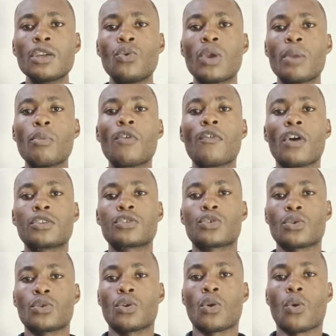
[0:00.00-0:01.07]
we move on
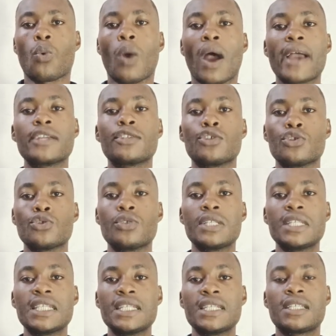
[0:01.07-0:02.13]
to why do you
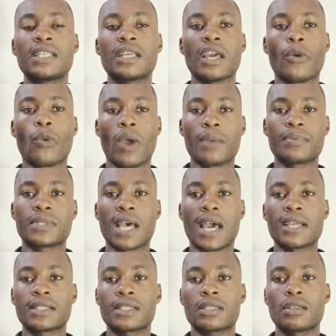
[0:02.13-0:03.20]
need a
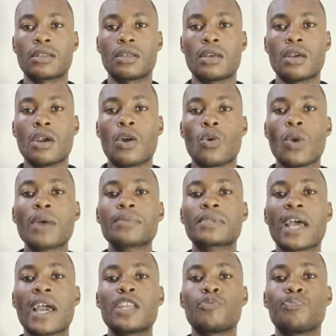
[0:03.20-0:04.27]
website.
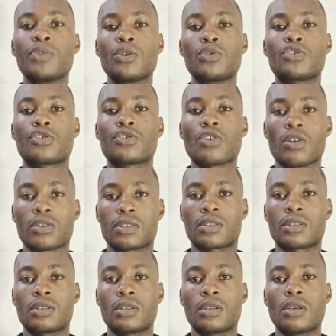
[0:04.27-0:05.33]
Website build
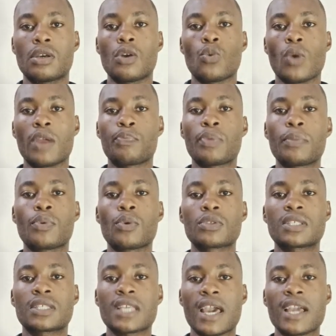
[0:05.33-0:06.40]
trust. When people
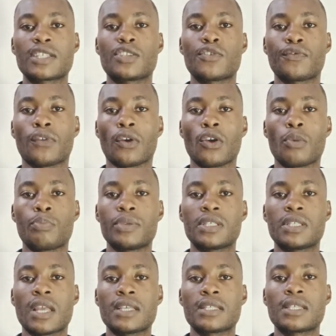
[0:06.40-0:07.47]
search for your
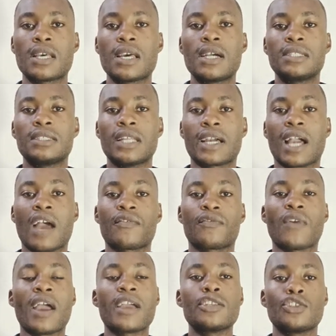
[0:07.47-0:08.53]
business, they can
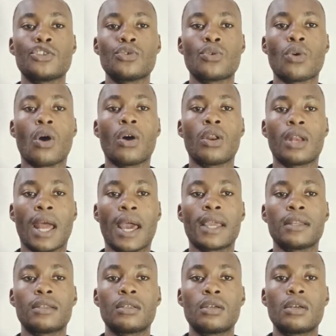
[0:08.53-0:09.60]
find you
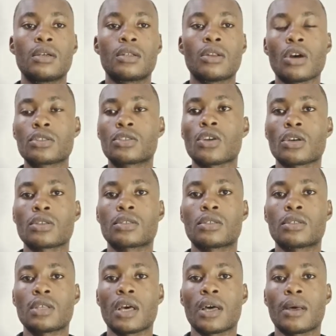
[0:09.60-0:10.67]
online. Not just
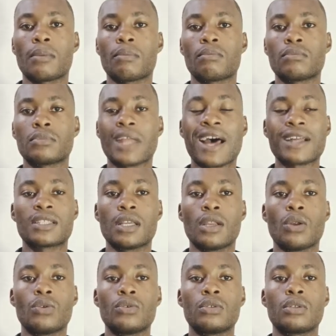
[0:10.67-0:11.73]
that
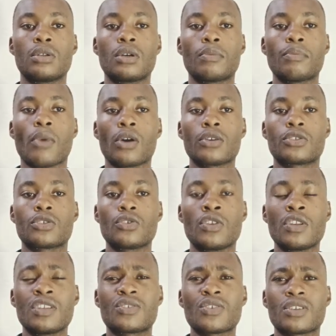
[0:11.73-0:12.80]
alone, but you
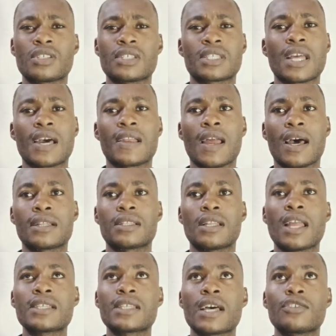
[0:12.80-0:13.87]
need to understand that,
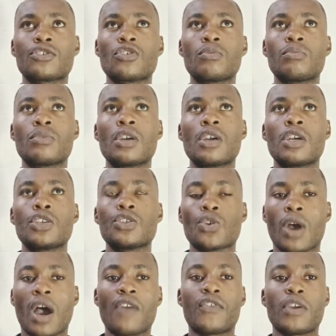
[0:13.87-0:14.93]
let's assume
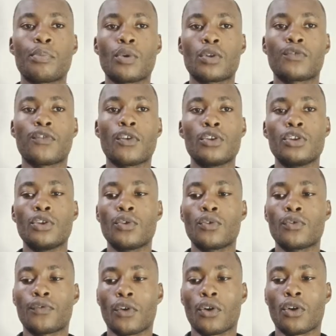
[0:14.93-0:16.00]
you have a
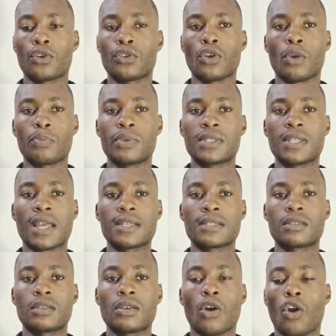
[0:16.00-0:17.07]
portfolio for your
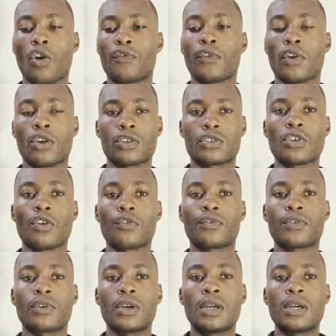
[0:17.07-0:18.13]
business or for
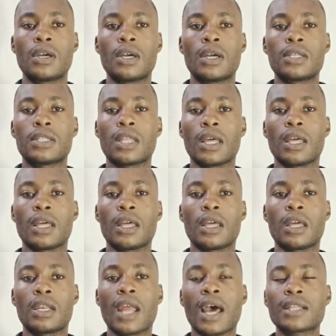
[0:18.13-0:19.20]
yourself.
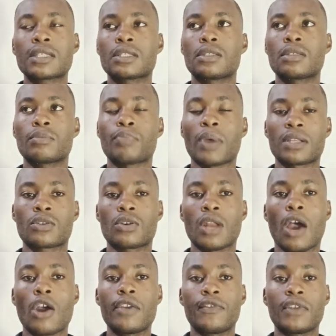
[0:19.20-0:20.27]
That
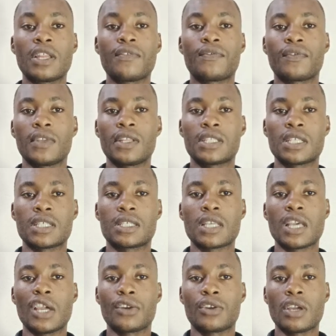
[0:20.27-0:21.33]
particular, even if it is
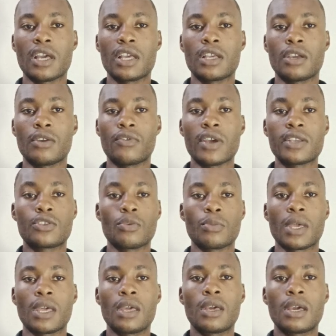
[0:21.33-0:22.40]
a
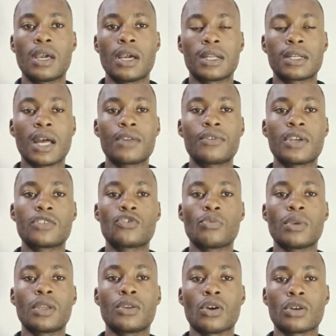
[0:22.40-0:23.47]
resume, that
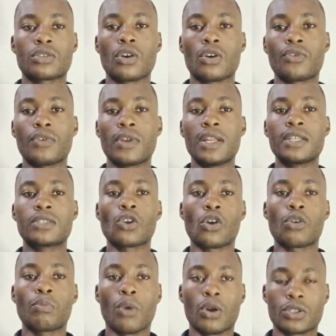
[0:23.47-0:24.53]
resume does not really
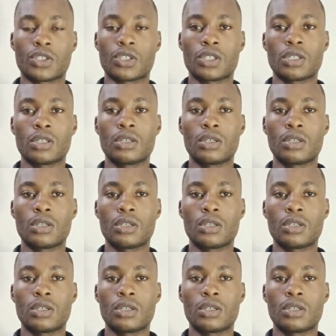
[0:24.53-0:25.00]
talk much.